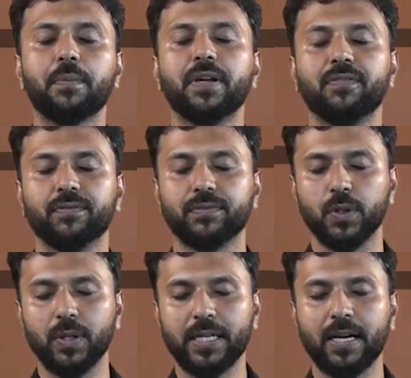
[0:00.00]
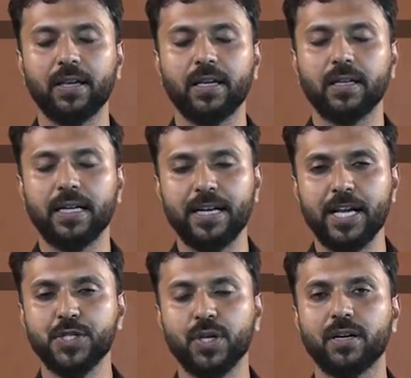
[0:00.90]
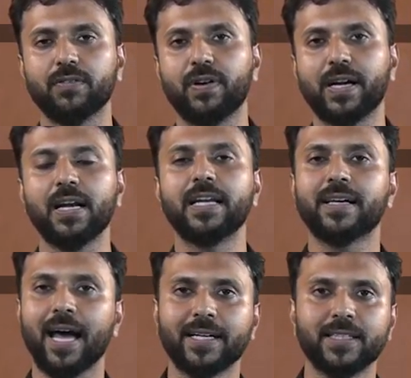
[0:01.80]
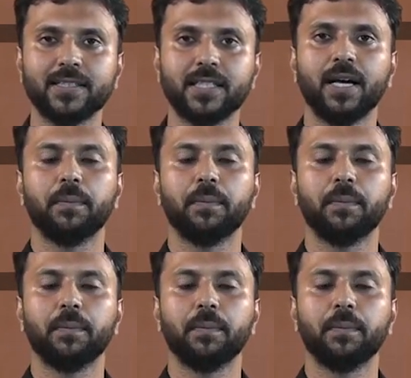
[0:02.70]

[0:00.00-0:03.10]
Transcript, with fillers: I mean, unitary in nature, federal in characters,